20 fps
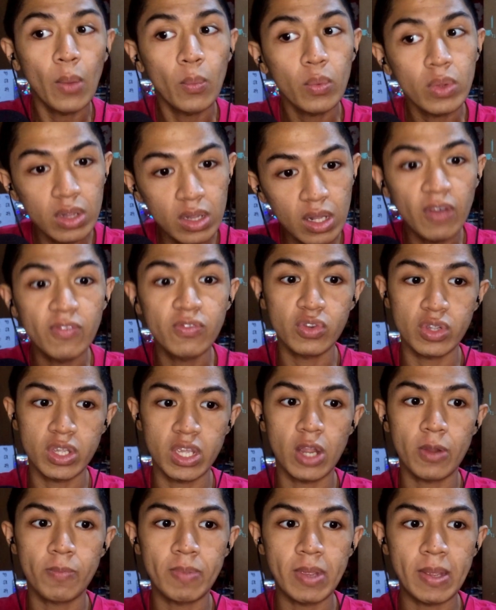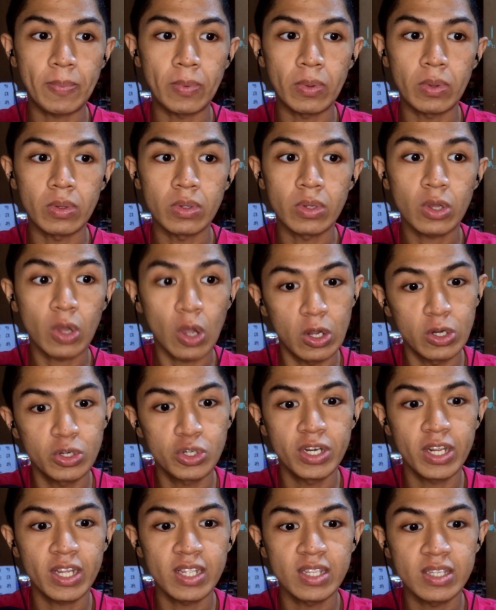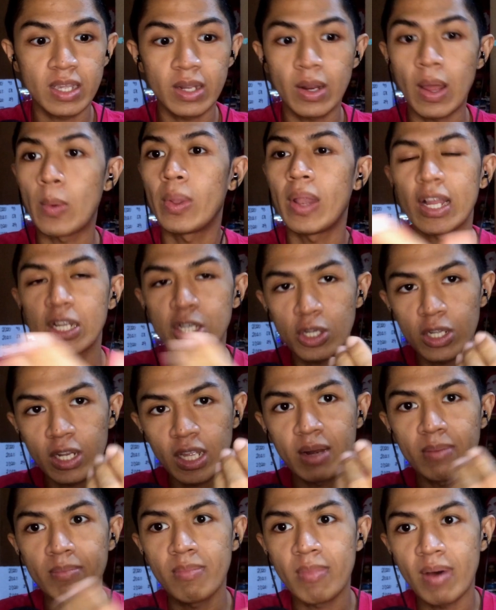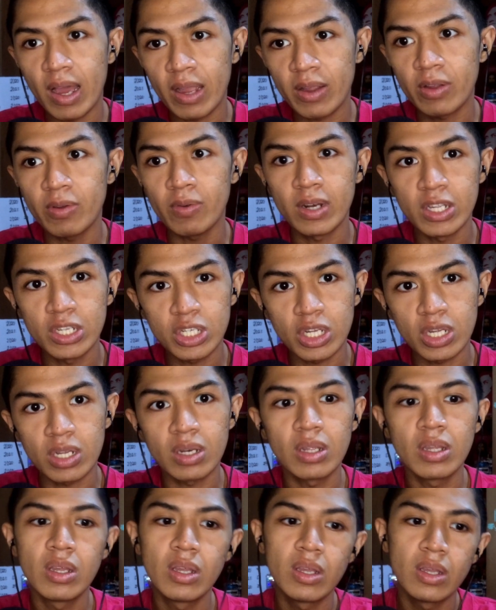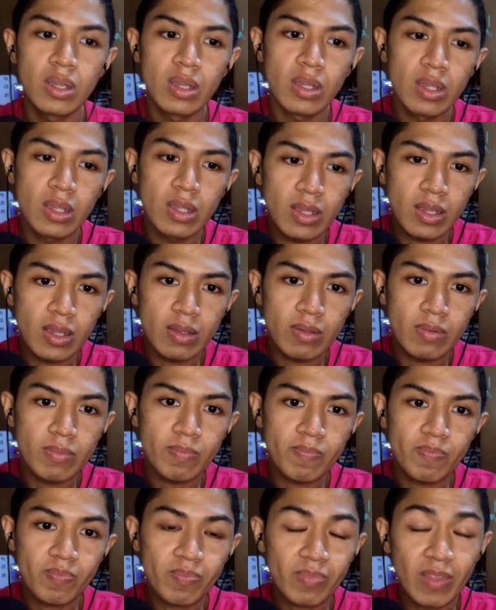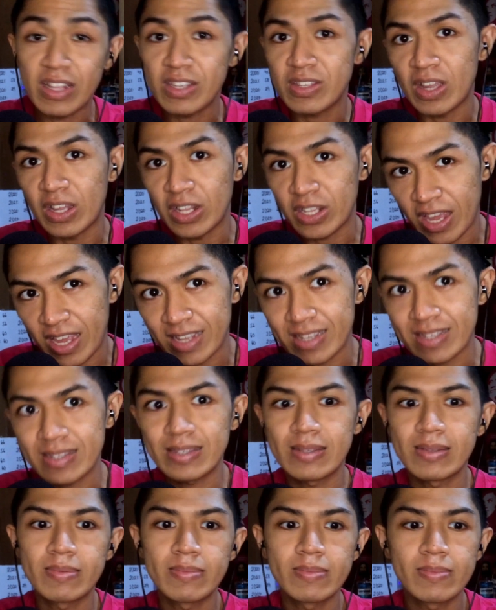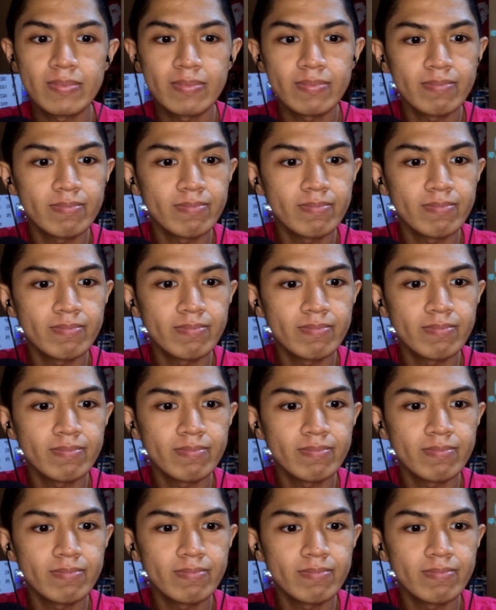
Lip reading: I would love to hear people contradict and say, well, actually, in my religion, it's not the case.